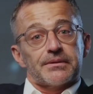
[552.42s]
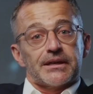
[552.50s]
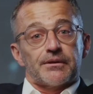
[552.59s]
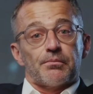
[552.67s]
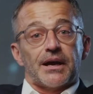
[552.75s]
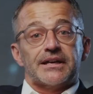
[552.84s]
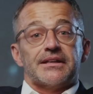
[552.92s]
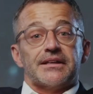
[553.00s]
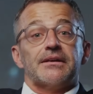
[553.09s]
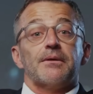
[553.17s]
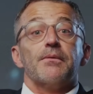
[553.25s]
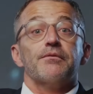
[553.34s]
It ranks
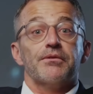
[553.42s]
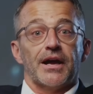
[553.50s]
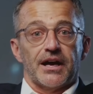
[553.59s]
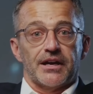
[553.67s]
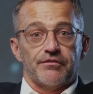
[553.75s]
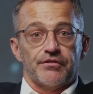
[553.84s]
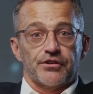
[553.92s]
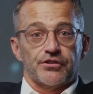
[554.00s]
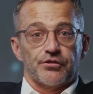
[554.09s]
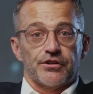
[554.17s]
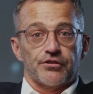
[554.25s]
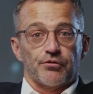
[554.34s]
at number 5 due
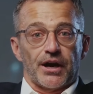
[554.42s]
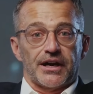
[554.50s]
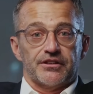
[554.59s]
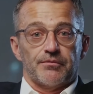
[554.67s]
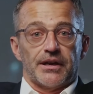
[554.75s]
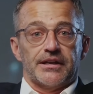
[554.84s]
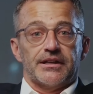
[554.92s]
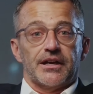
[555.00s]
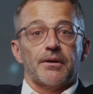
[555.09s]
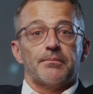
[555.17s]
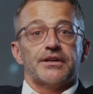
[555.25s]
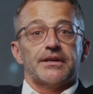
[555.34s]
to its widespread
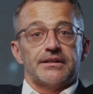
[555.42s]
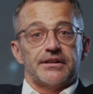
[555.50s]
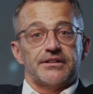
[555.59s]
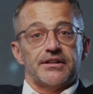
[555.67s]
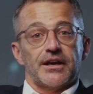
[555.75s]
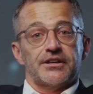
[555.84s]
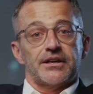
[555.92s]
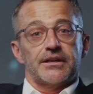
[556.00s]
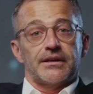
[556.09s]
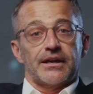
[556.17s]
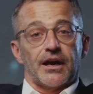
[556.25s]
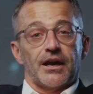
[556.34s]
adoption and discussion
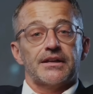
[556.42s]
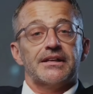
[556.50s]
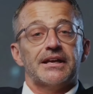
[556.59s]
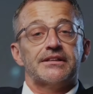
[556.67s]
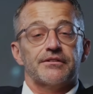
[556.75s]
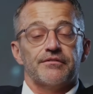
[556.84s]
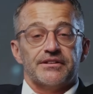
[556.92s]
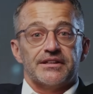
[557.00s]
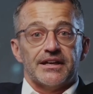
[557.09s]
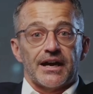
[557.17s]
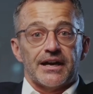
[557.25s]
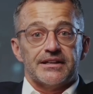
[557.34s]
in the context of
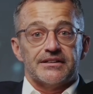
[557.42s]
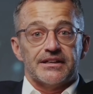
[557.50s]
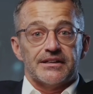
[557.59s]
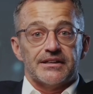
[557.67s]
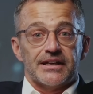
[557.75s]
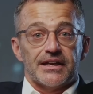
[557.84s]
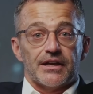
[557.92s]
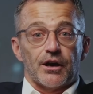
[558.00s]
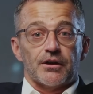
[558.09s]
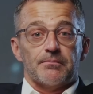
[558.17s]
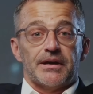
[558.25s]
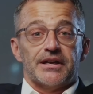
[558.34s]
CI CD and
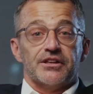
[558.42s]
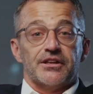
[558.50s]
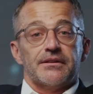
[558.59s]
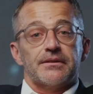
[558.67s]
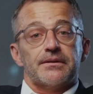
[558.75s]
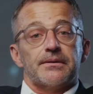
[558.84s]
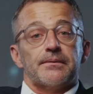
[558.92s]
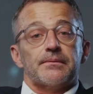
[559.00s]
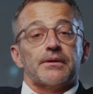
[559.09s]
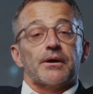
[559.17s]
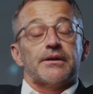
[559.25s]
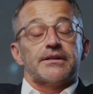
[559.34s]
automation,
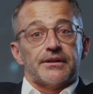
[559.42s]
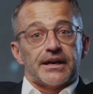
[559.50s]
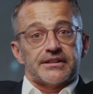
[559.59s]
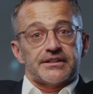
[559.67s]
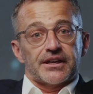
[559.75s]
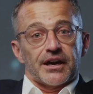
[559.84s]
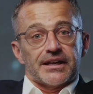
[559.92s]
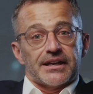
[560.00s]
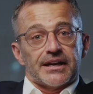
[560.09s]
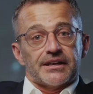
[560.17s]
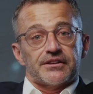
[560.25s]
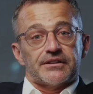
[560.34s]
though it's less cutting
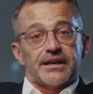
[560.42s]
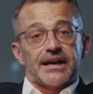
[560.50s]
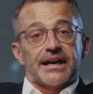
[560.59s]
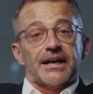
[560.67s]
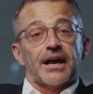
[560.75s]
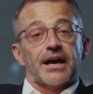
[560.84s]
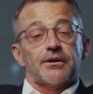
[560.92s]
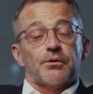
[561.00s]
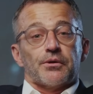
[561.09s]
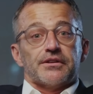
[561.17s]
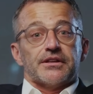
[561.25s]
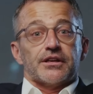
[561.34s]
edge than AI
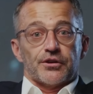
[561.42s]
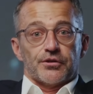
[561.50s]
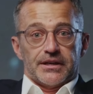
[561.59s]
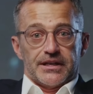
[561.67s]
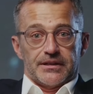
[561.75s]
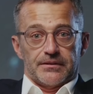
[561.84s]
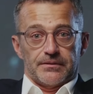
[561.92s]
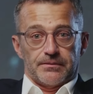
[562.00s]
or security.